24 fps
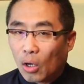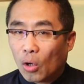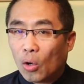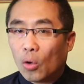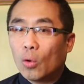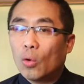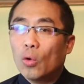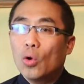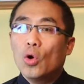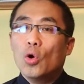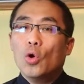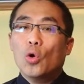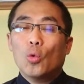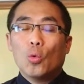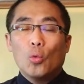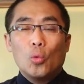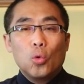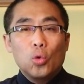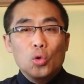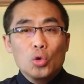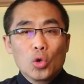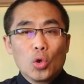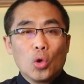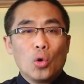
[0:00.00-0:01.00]
or
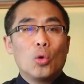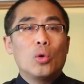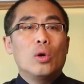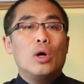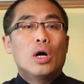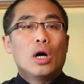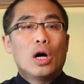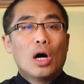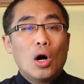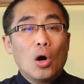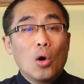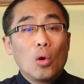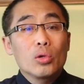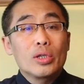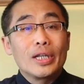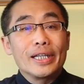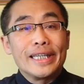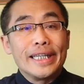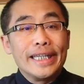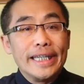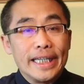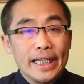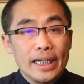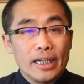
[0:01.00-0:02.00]
Oolong
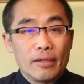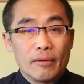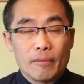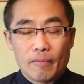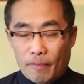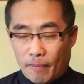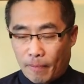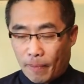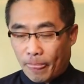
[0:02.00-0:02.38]
Old Tea.